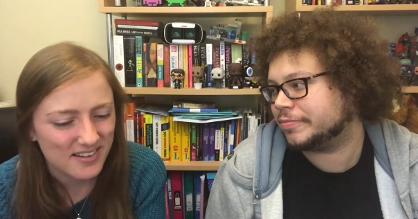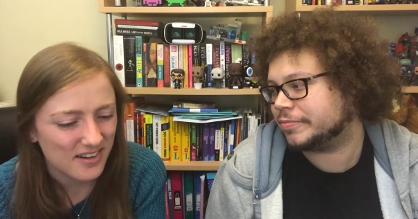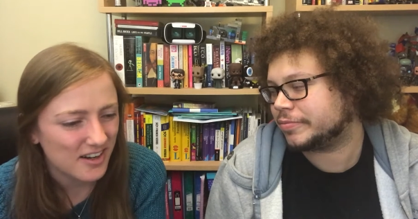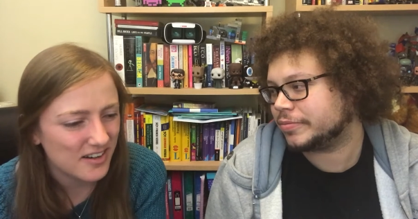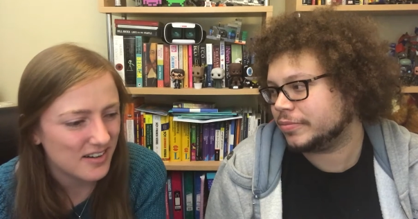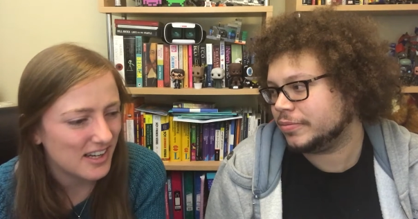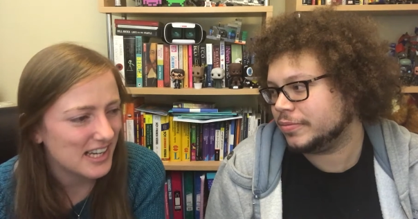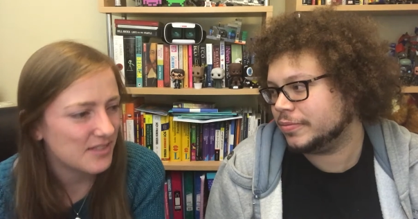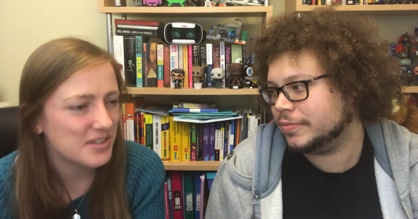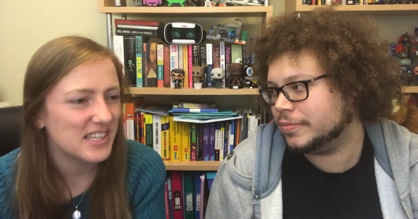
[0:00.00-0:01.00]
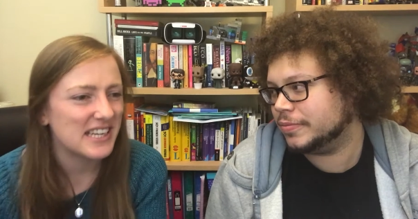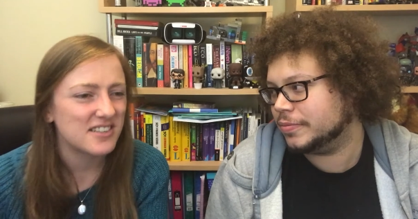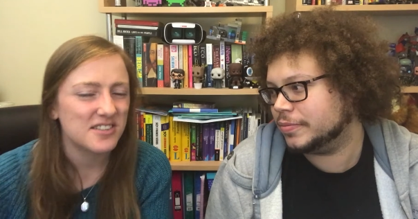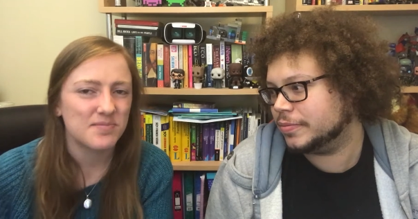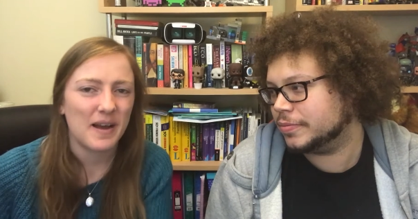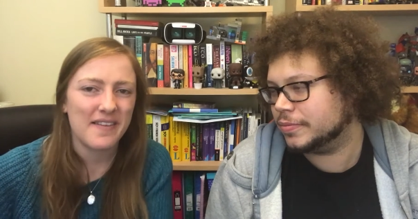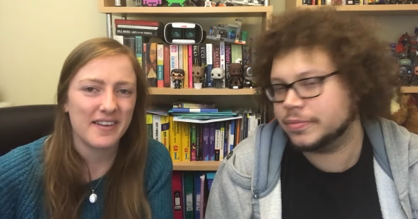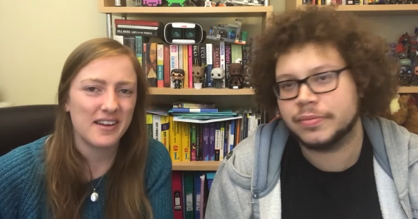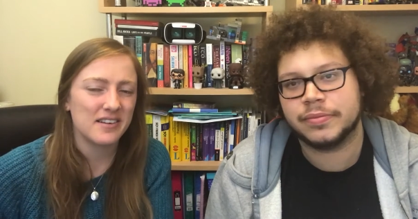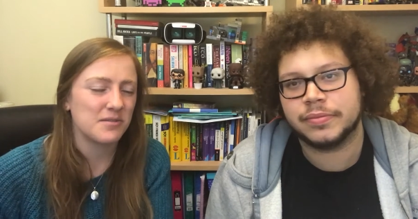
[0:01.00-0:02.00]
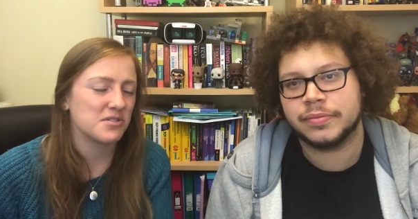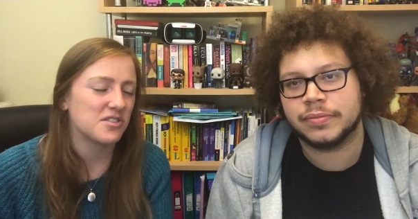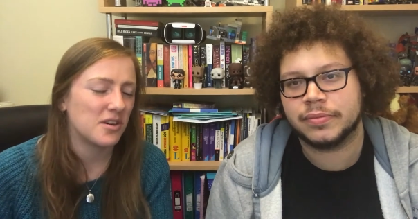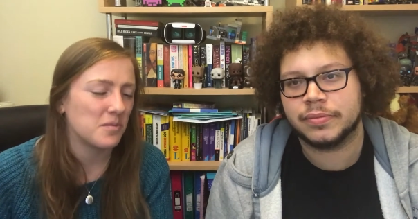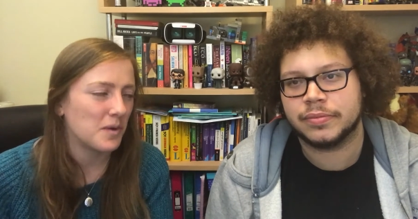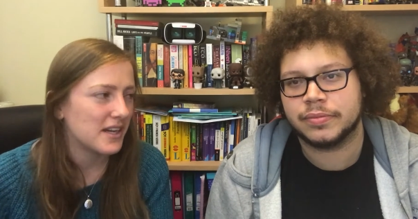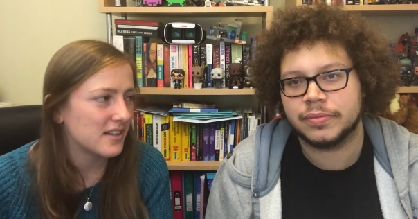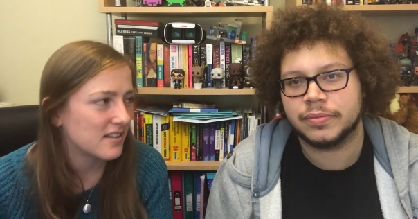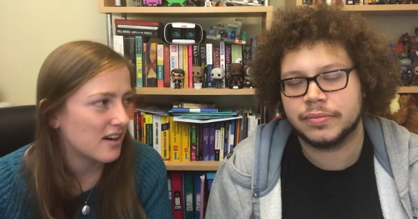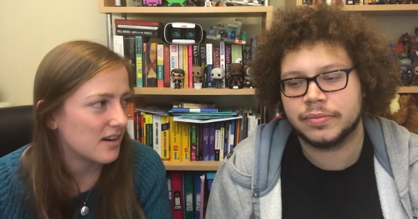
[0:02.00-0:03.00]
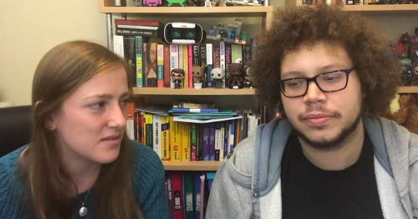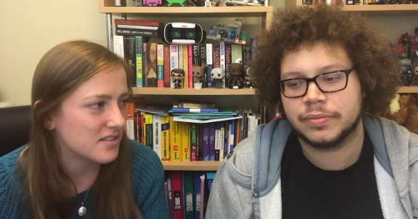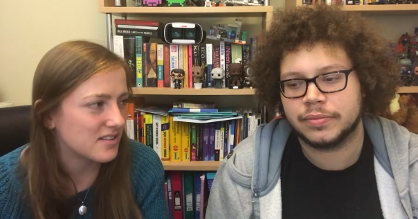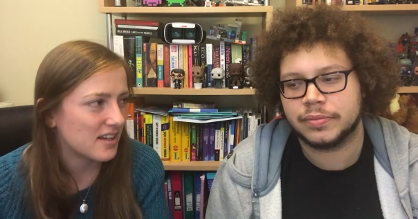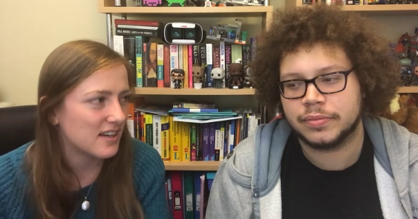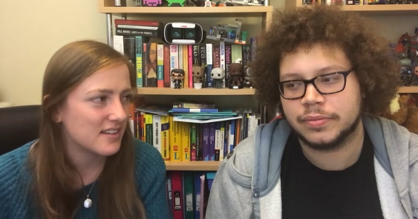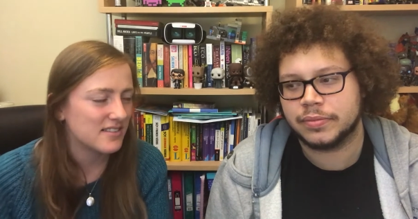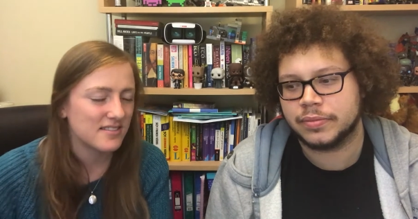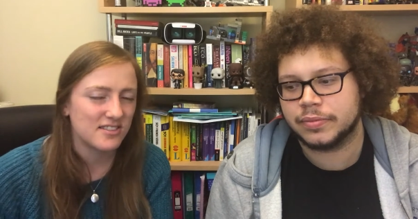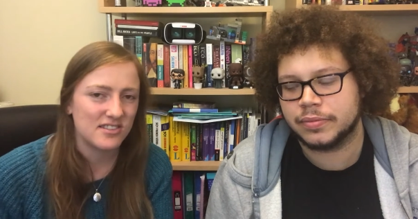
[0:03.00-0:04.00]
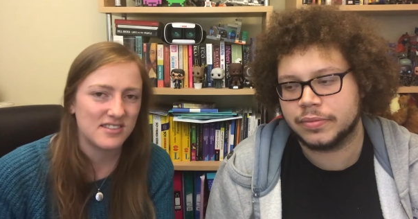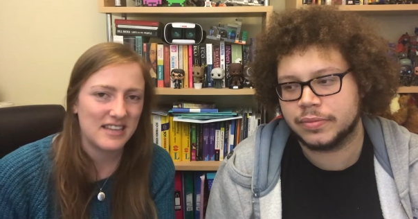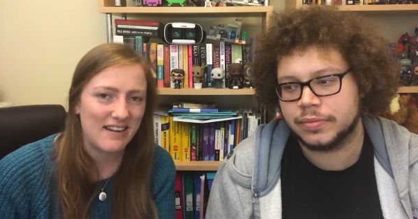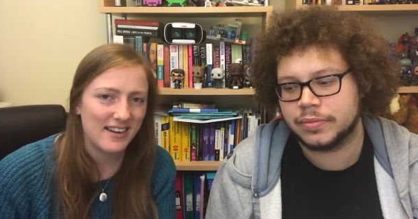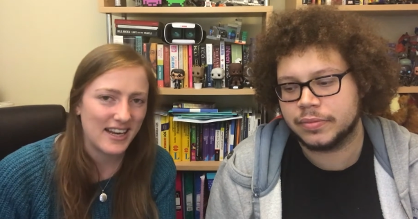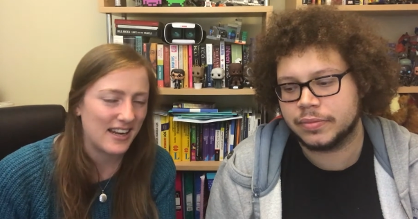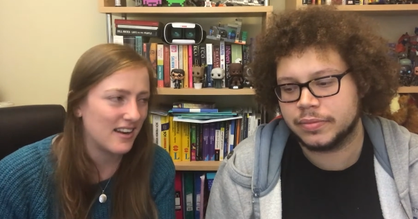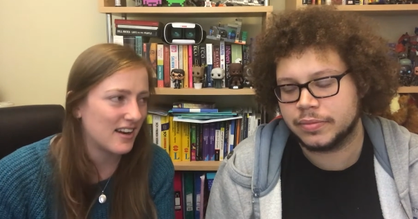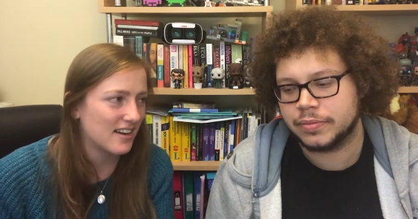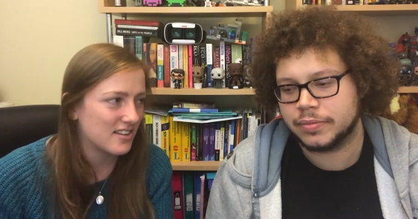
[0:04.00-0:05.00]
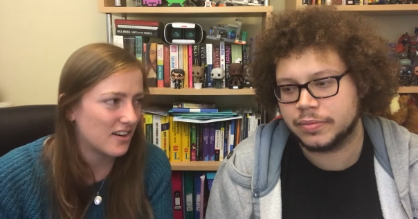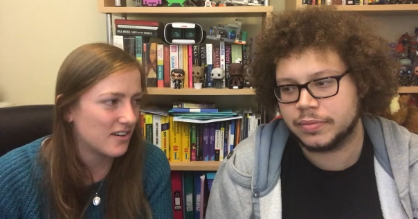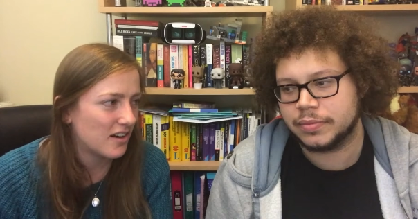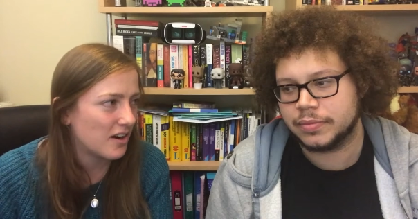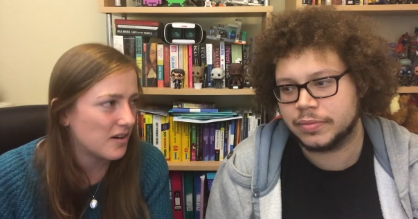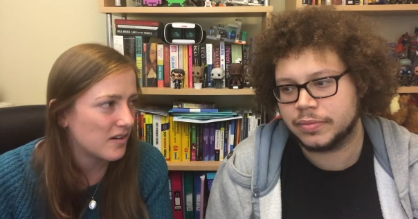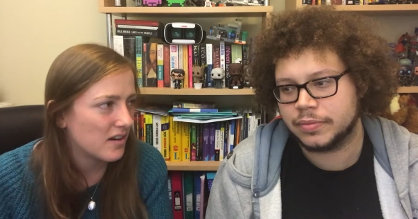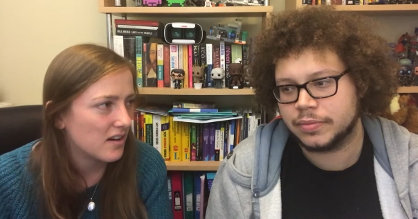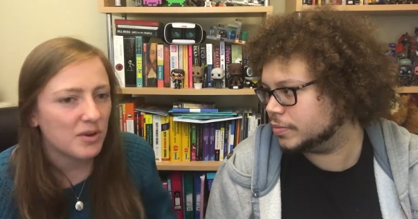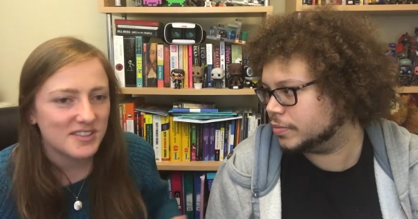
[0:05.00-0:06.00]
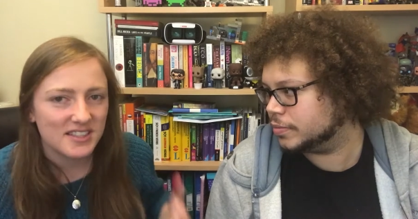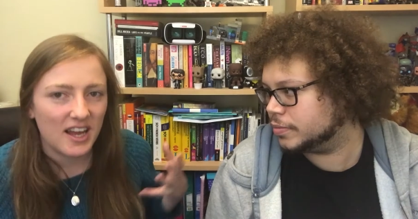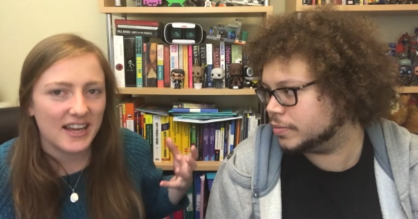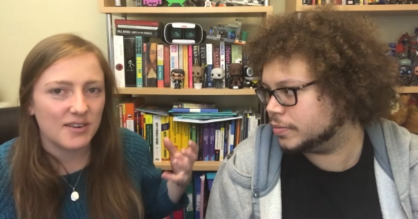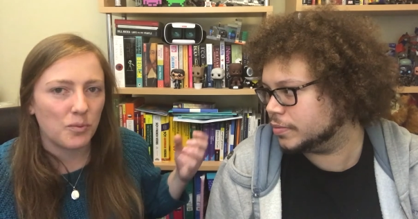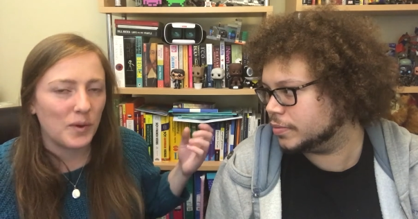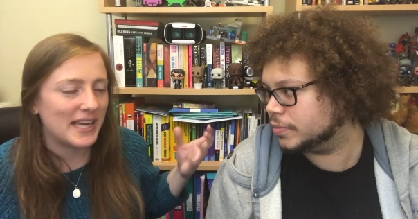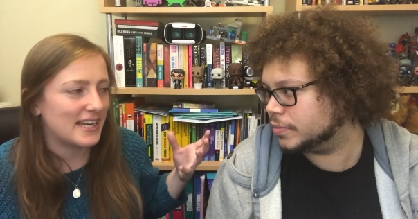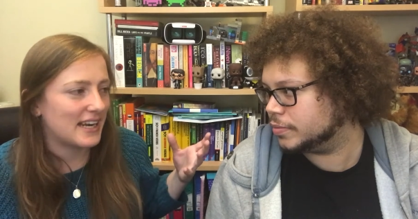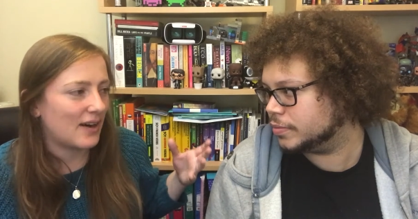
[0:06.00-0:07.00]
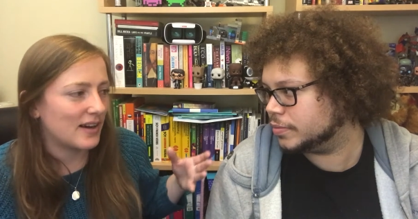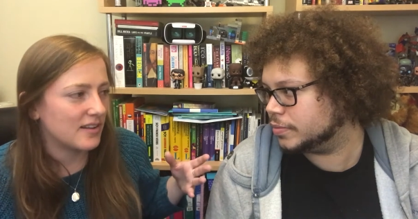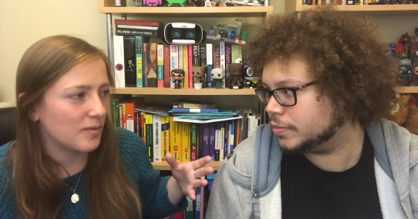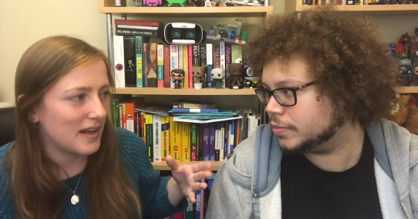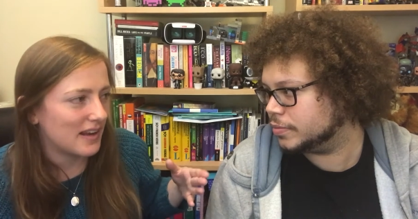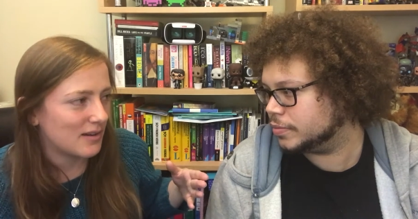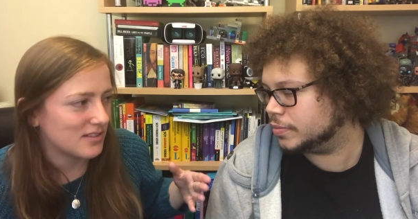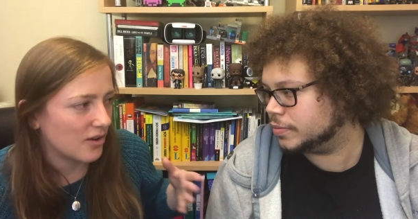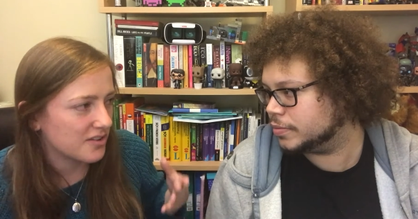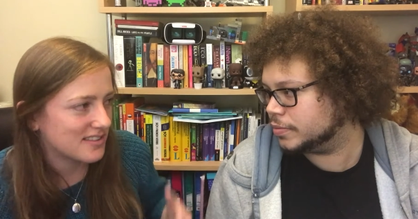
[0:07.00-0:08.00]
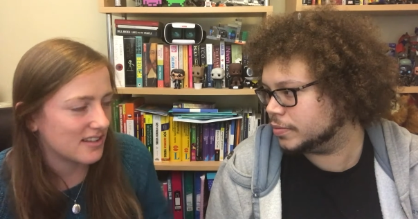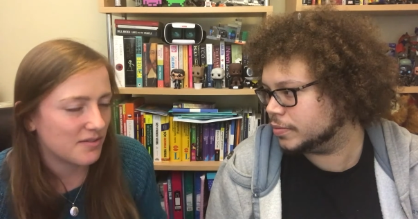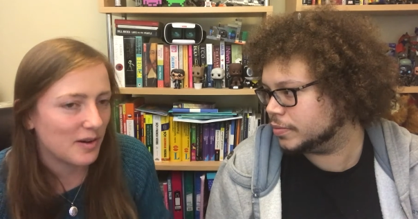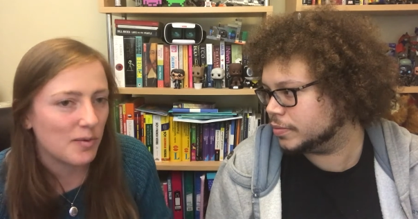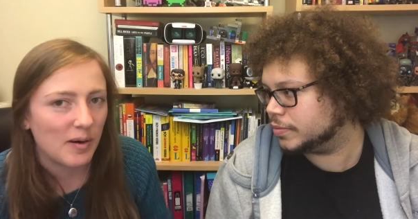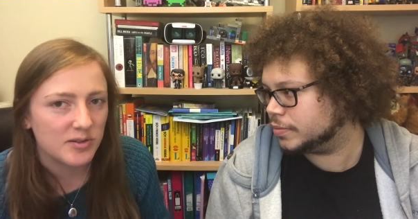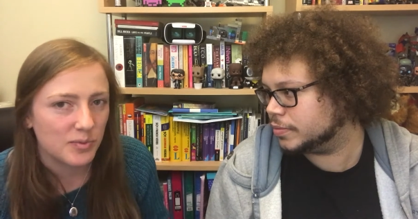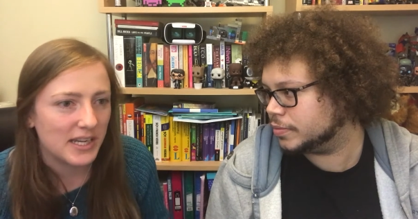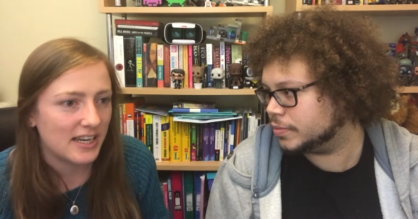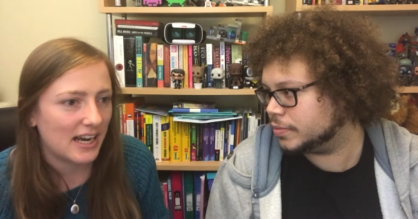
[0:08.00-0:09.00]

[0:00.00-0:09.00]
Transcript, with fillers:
Speaker 1: I don't know. It it just, by the end, it was so weird that I was just like, just staring at it like, I don't know. I wasn't like weirded out in the way that I was lost in the film. I was